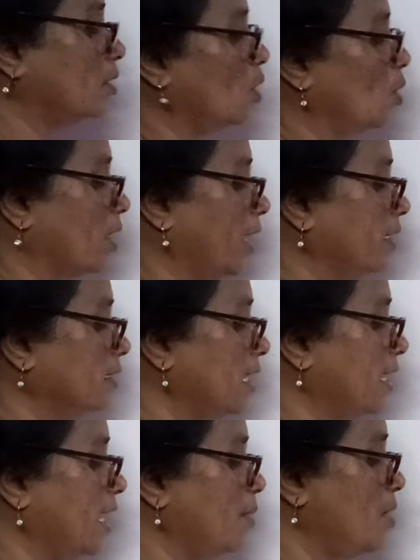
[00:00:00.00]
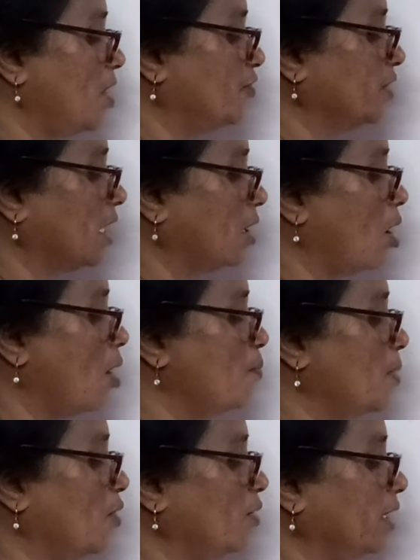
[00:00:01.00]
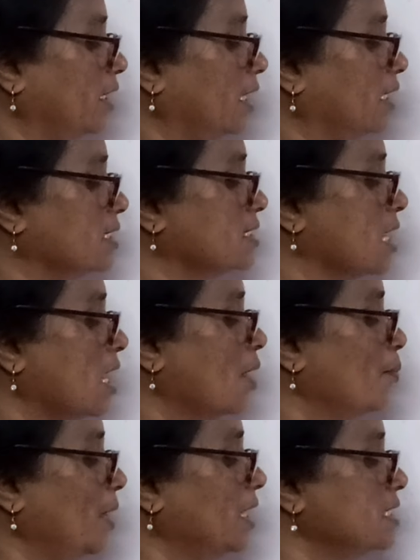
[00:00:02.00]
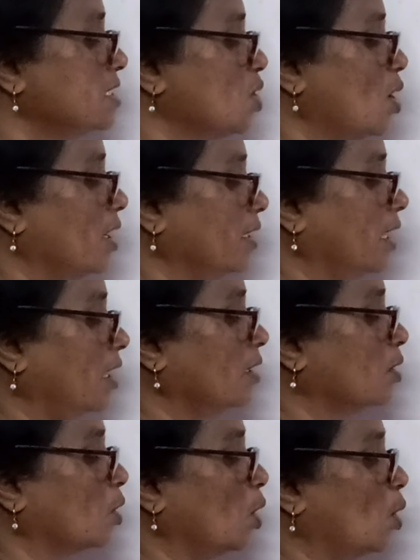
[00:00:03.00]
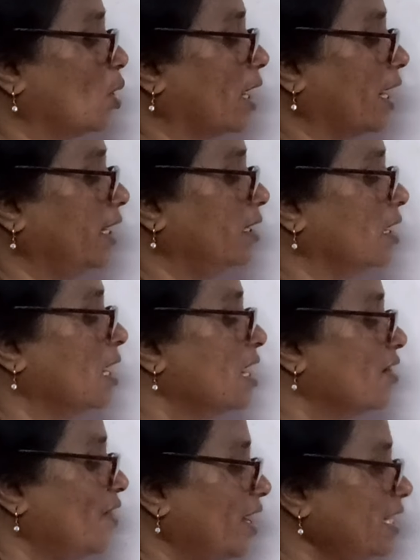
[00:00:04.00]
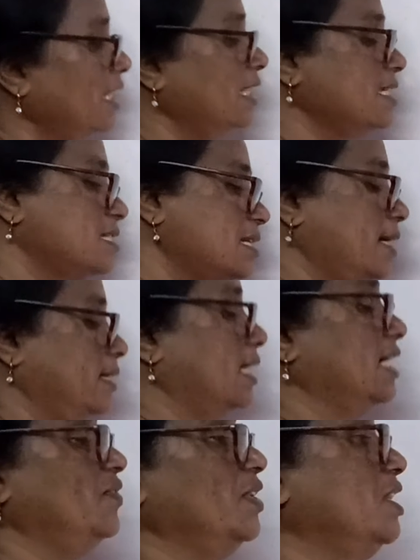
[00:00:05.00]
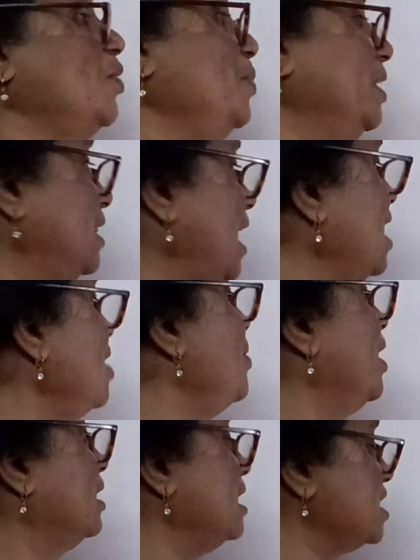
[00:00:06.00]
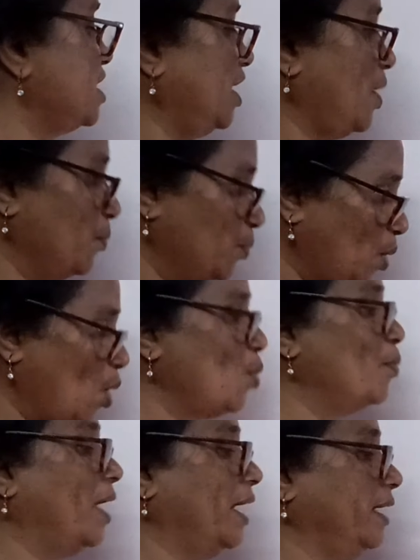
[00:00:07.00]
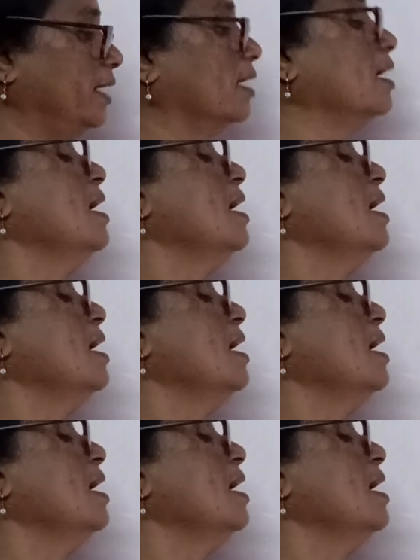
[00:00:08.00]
chloride. The name of the compound is benzoyl chloride. When it is treated with methyl magnesium bromide,